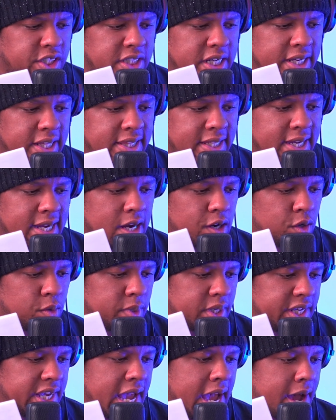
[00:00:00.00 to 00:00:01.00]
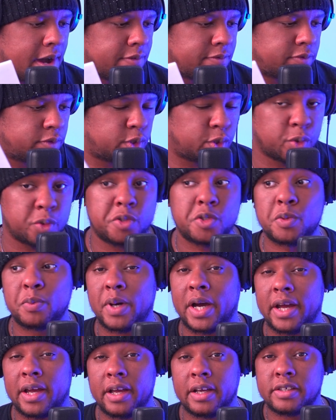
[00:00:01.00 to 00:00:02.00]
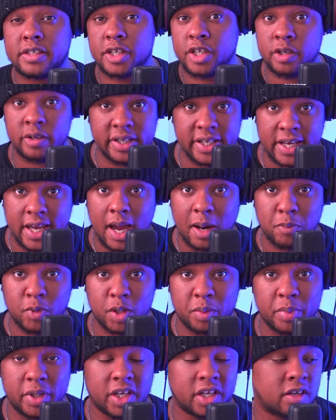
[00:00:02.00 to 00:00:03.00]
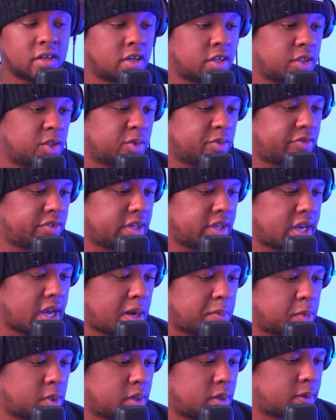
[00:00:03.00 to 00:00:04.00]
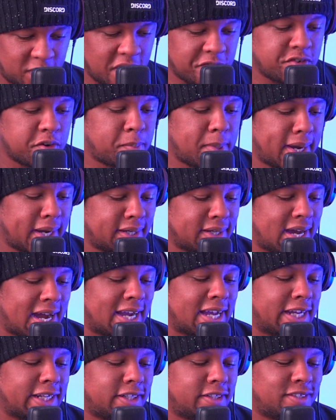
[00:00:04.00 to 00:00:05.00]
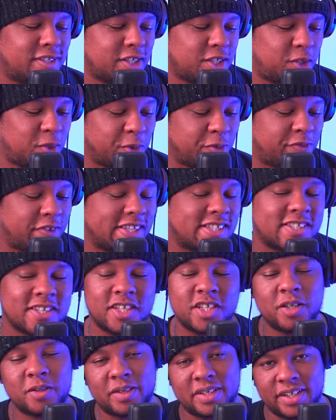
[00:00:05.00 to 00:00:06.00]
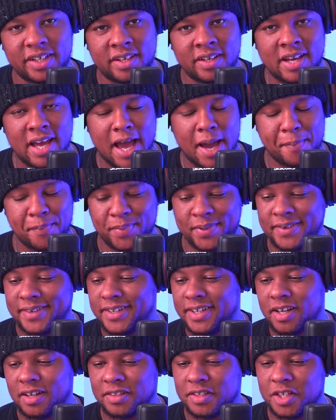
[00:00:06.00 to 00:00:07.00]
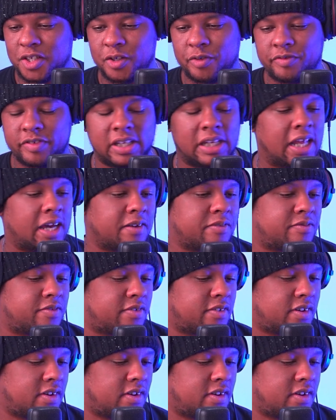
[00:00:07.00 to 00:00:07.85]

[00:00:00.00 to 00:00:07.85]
I think I already have due to my security camera being a Eufy camera. Never mind, I had the Eufy security app, not the Eufy Life.